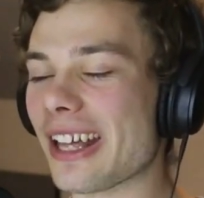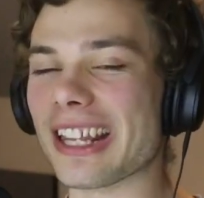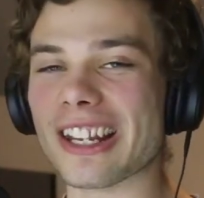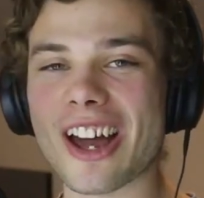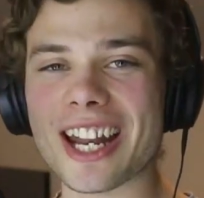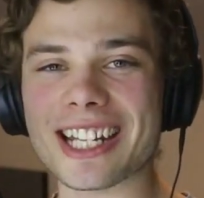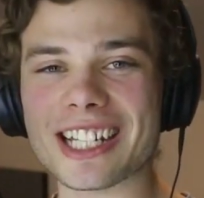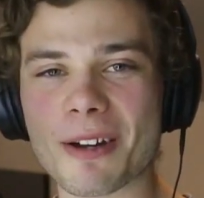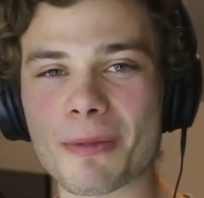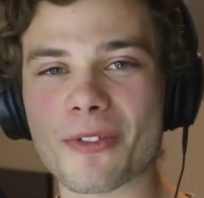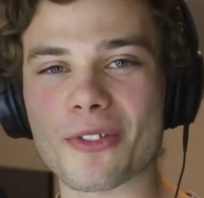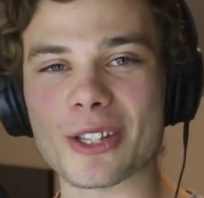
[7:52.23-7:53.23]
and then lightning
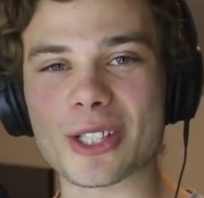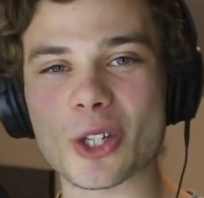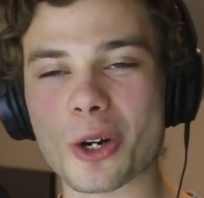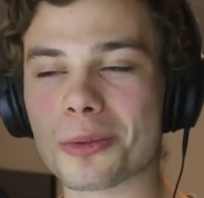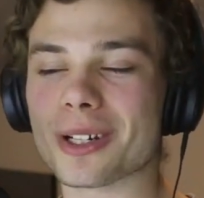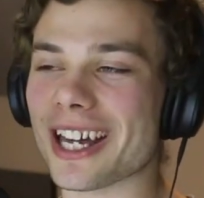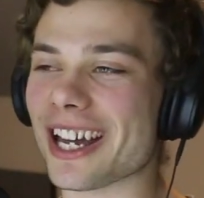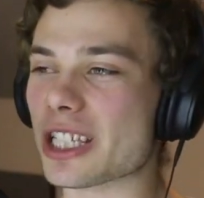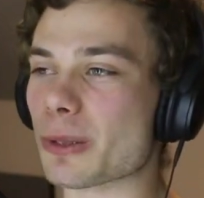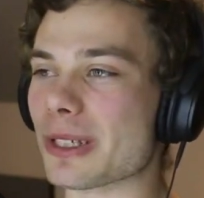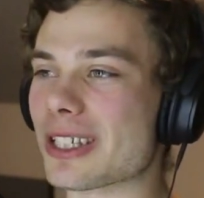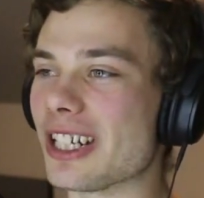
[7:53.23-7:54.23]
coming from the storm
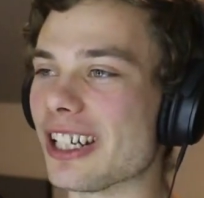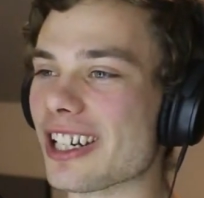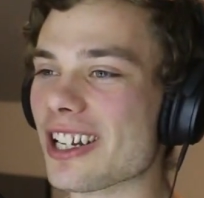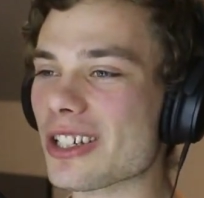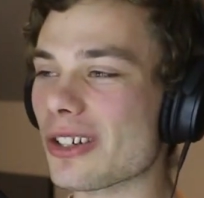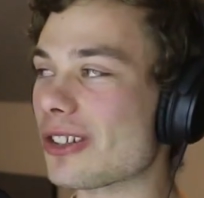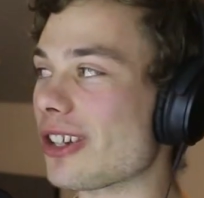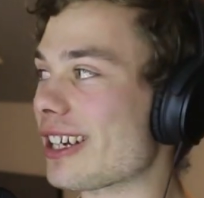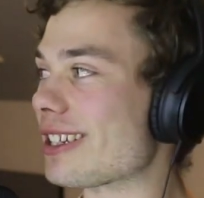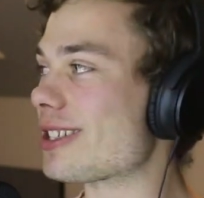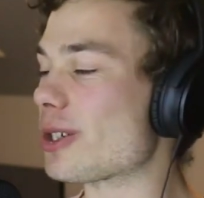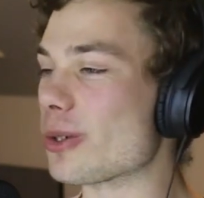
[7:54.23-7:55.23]
clouds, but still it doesn't look
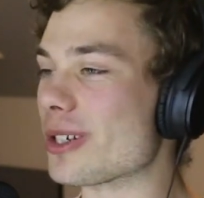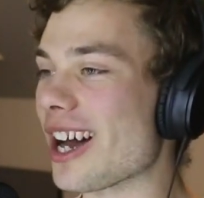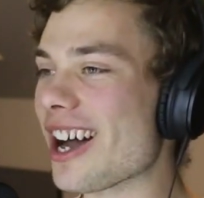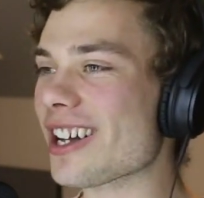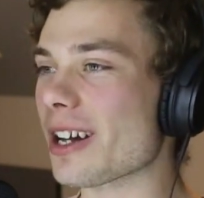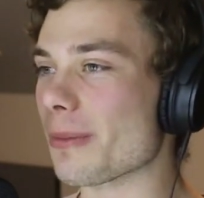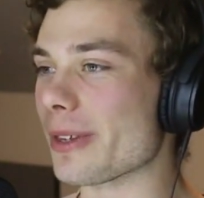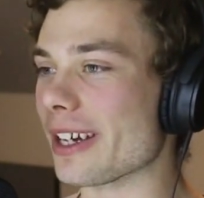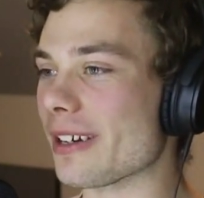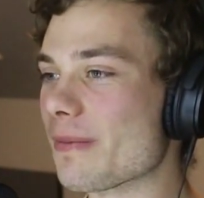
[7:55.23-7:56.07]
like it's too dark up there.